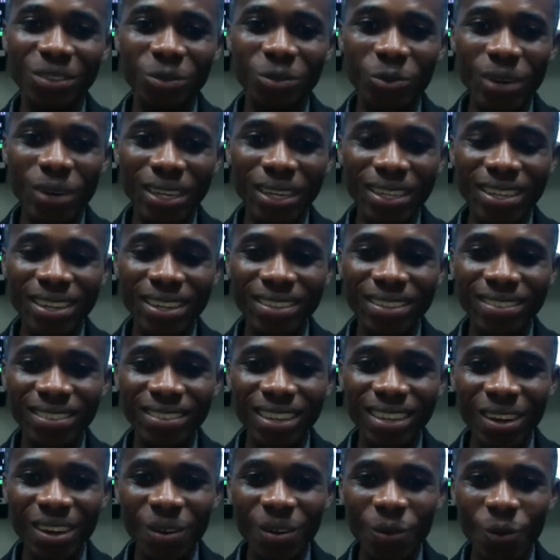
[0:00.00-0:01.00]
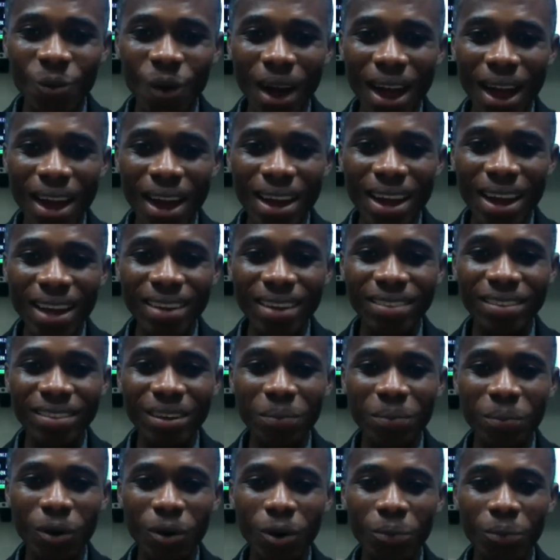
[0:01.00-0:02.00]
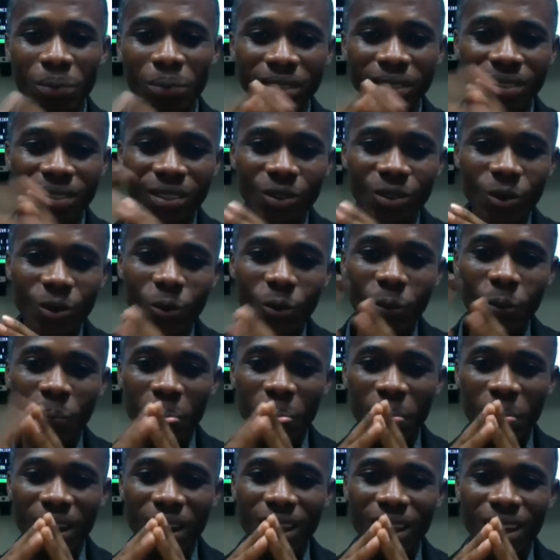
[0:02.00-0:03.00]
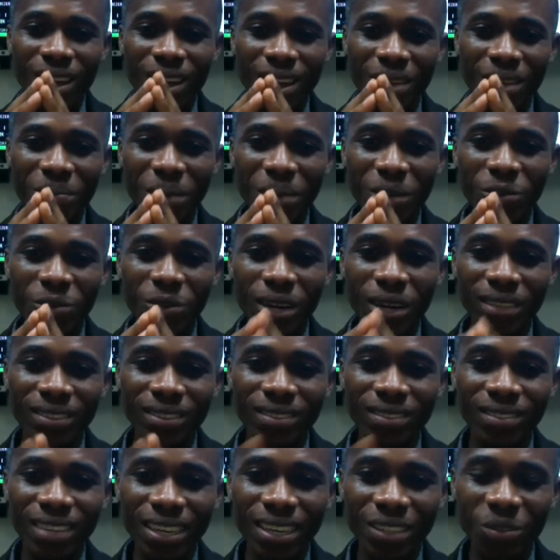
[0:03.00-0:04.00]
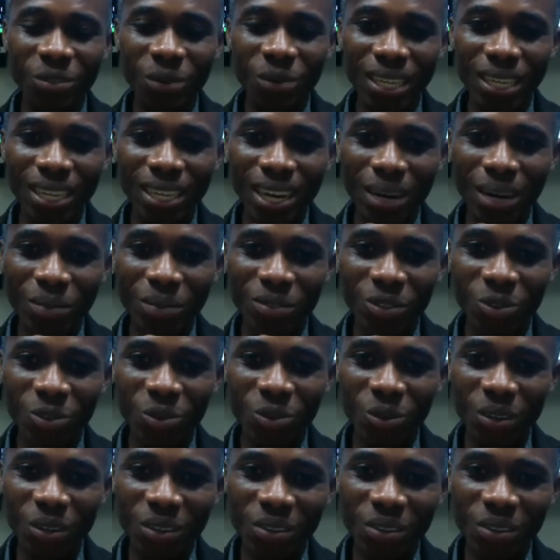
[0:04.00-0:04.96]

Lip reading: witness? Why is the pulpit, you know, a bit reticent when it comes to